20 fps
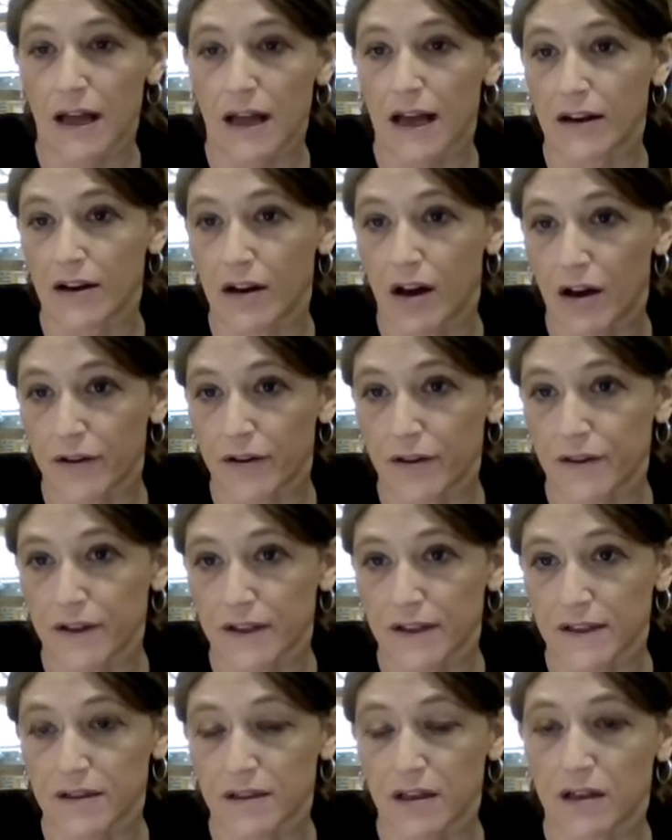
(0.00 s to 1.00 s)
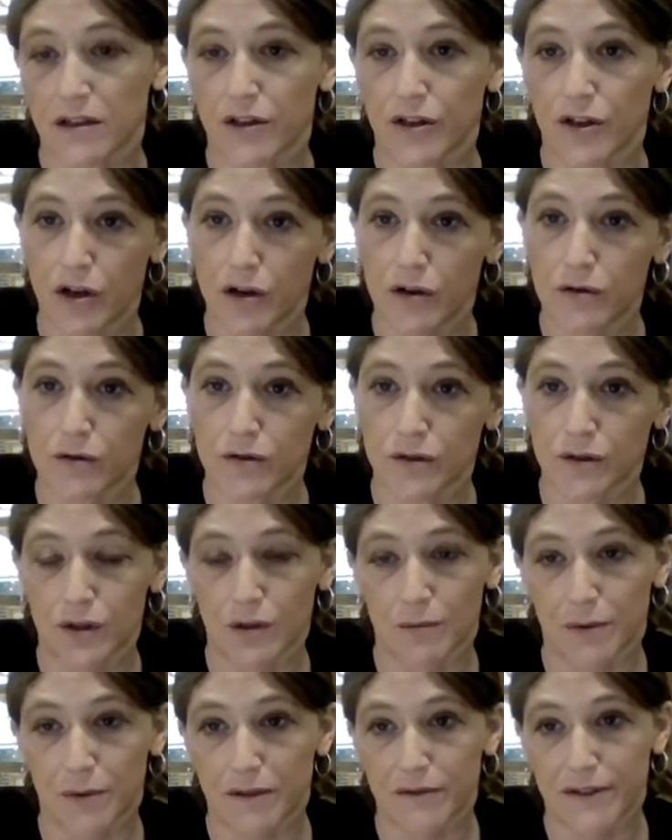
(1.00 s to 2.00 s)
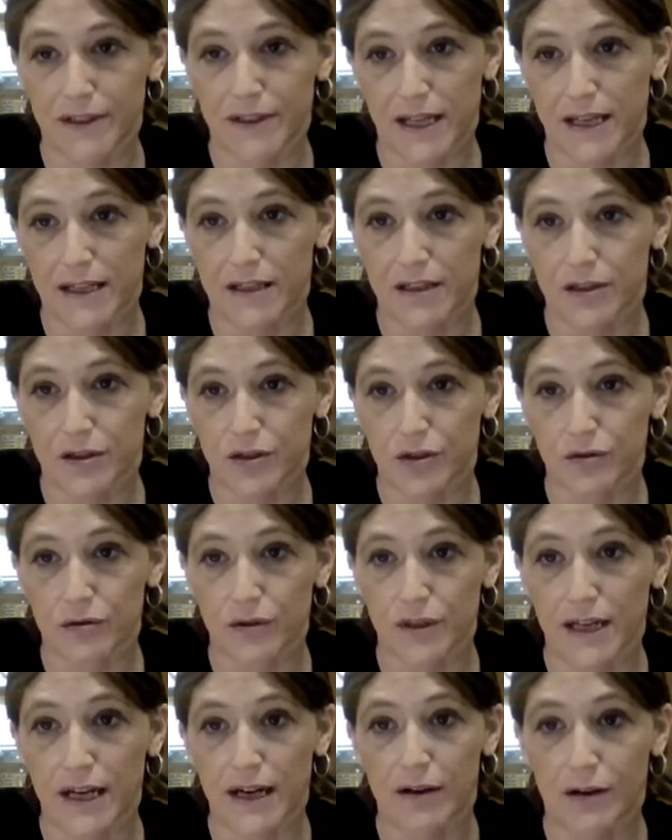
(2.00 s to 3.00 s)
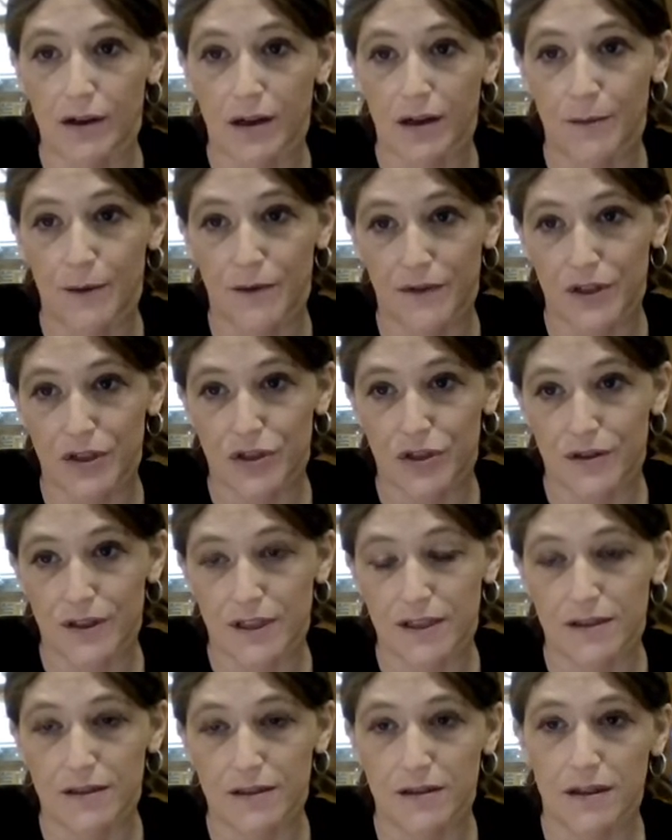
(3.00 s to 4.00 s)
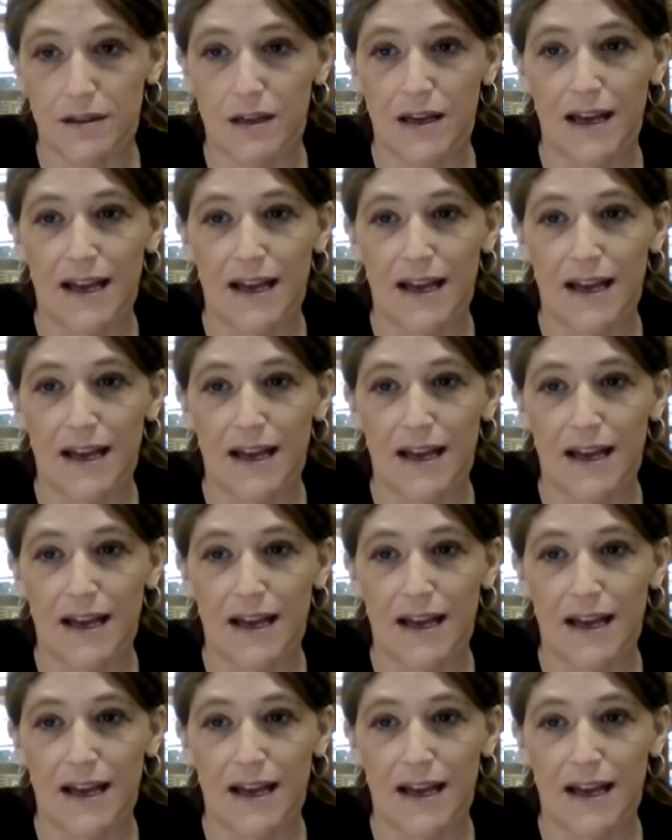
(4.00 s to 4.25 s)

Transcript: and other things that are known to be related to the outcome of interest.